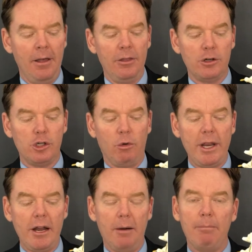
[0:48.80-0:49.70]
The
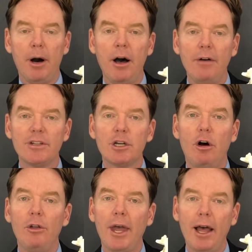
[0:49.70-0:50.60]
joint above is
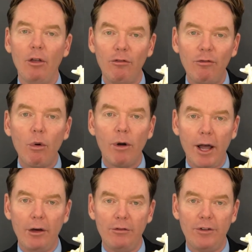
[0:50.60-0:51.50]
called
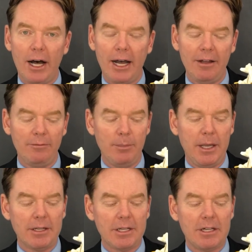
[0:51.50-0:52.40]
L4-L5
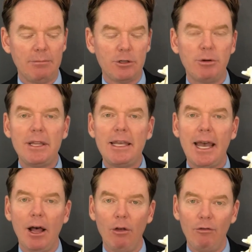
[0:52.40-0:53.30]
because it's in between the
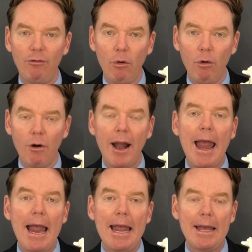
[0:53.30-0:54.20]
L4
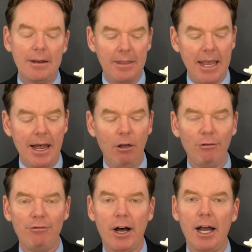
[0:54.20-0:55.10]
and the
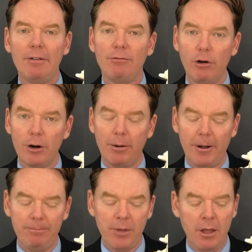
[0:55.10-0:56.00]
L5 vertebra.
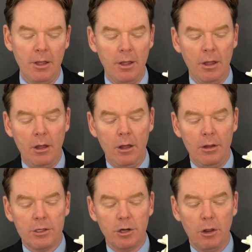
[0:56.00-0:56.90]

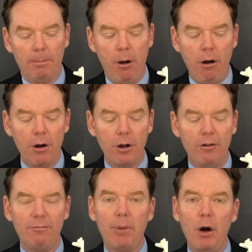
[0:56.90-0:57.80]
So the part
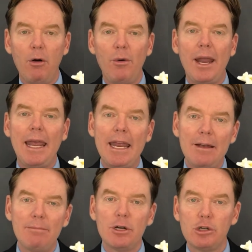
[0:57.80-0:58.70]
of bone
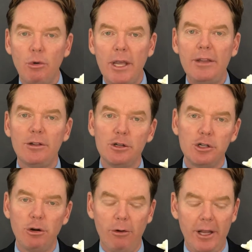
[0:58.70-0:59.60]
in between the
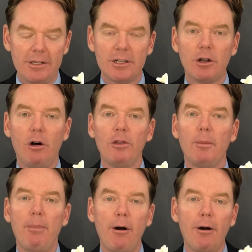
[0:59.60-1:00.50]
joints is called the
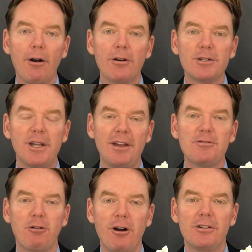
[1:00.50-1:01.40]
Pars
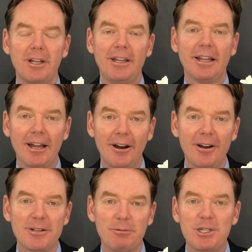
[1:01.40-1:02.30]

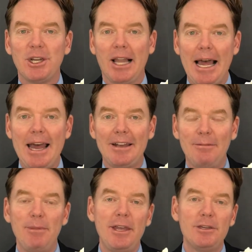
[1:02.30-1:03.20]
Interarticularis, which in
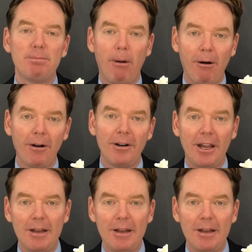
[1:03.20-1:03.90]
Latin means part